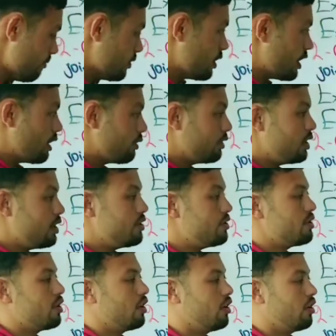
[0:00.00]
Now
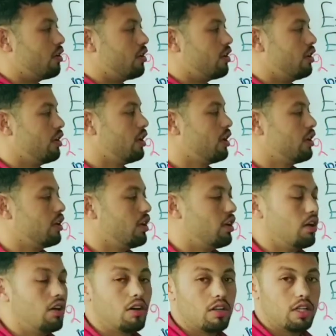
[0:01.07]
these are
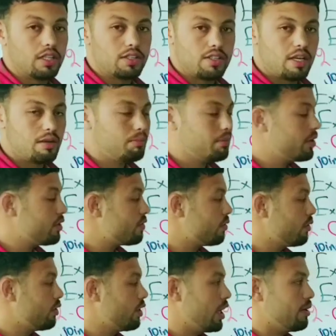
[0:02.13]
all examples
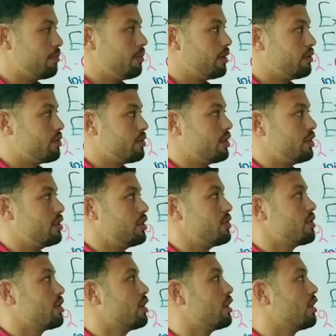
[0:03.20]
for compound sentence.
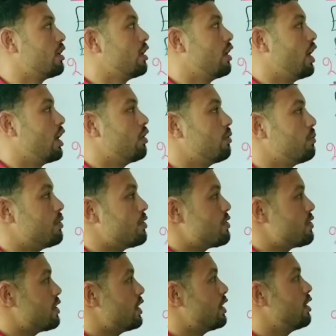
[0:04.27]
I hope you
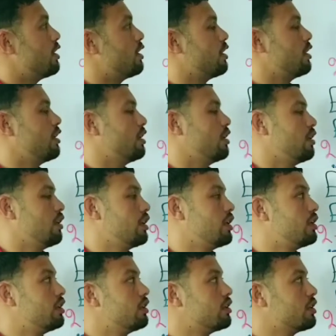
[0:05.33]

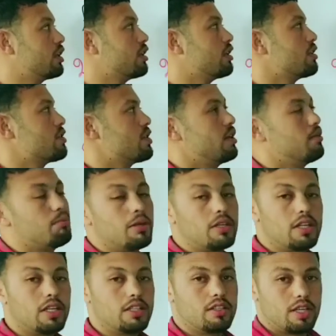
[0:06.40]
learned simple
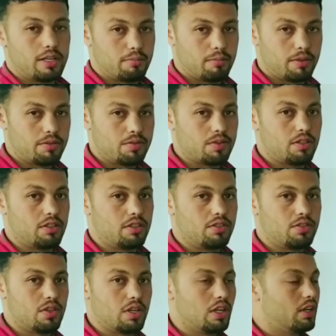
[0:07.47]
and compound sentence.